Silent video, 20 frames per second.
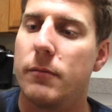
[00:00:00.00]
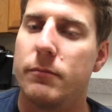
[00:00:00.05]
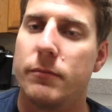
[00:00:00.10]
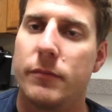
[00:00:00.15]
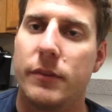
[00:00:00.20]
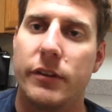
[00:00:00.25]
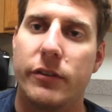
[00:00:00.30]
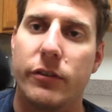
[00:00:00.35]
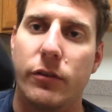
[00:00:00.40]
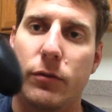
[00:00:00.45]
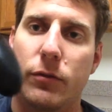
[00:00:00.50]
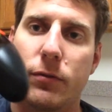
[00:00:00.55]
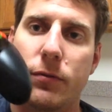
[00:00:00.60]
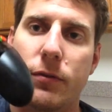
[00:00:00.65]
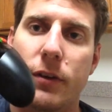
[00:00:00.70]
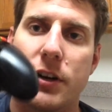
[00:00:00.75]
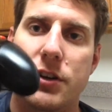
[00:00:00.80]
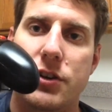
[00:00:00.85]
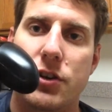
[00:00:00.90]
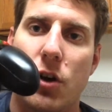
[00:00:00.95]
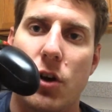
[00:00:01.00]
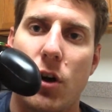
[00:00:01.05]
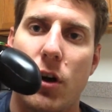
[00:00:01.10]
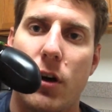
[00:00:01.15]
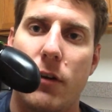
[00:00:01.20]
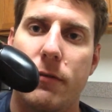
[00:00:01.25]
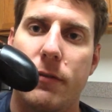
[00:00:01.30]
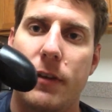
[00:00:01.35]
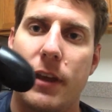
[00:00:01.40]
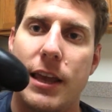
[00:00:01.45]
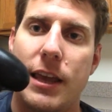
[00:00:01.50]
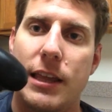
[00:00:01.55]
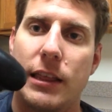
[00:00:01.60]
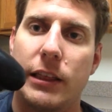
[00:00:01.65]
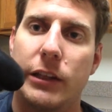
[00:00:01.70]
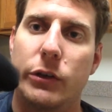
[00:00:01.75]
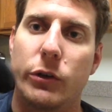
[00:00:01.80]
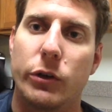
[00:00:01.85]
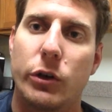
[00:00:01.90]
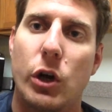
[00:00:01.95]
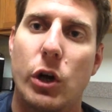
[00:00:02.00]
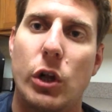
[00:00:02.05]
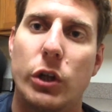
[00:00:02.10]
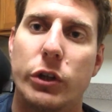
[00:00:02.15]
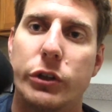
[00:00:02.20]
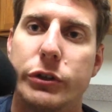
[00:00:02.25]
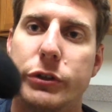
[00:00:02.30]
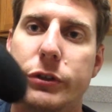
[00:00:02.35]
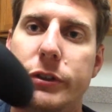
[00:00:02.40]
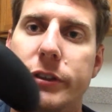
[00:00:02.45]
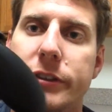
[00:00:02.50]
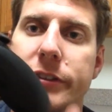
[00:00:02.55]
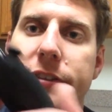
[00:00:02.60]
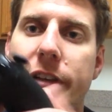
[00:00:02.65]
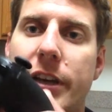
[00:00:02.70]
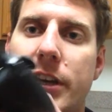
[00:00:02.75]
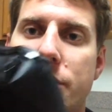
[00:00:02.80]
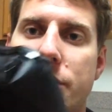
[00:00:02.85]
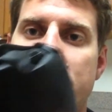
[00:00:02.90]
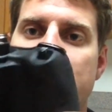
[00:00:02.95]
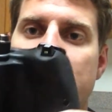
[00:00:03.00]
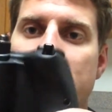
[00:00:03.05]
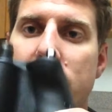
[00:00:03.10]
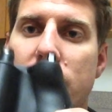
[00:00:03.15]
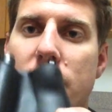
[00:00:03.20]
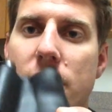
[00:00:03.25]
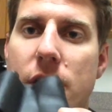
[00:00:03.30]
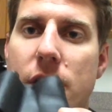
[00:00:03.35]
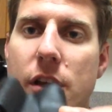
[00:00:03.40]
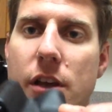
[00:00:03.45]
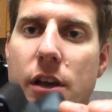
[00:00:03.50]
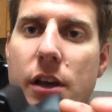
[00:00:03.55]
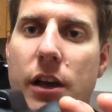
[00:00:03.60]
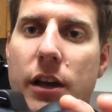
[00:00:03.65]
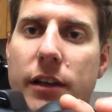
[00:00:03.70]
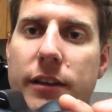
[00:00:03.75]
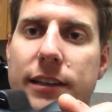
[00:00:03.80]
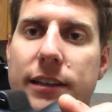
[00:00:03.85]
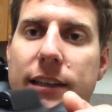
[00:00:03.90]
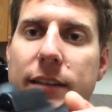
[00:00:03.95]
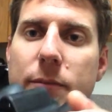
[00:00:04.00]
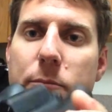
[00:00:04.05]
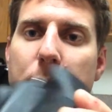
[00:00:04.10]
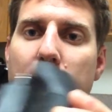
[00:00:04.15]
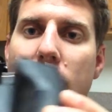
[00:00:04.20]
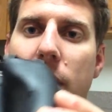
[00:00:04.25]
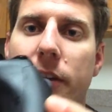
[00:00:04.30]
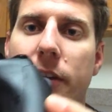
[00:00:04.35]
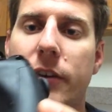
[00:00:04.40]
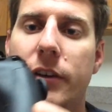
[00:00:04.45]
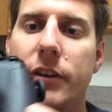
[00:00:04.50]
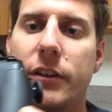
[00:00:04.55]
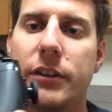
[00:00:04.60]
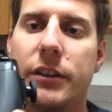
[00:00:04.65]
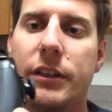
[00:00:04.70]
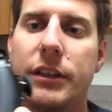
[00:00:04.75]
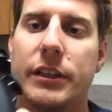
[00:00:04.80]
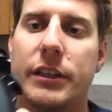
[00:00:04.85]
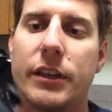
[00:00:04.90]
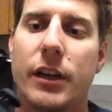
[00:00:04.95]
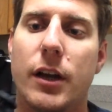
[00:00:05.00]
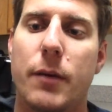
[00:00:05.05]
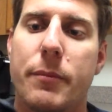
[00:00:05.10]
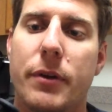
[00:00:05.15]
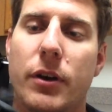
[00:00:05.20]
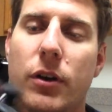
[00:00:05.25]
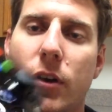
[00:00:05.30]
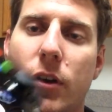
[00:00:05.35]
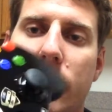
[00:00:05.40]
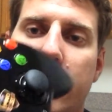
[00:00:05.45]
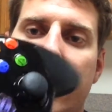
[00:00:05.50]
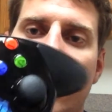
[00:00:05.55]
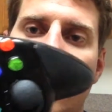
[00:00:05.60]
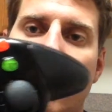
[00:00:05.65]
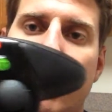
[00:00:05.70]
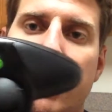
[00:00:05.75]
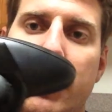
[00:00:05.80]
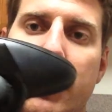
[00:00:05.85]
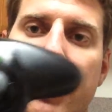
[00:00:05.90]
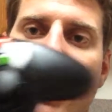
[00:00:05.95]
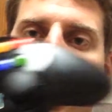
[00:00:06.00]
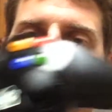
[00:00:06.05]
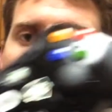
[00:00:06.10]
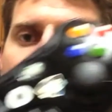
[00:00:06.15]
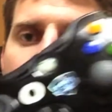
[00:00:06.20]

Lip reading: This is fresh off a little Call of Duty session. Didn't bother to clean it up at all, so I'm sure there's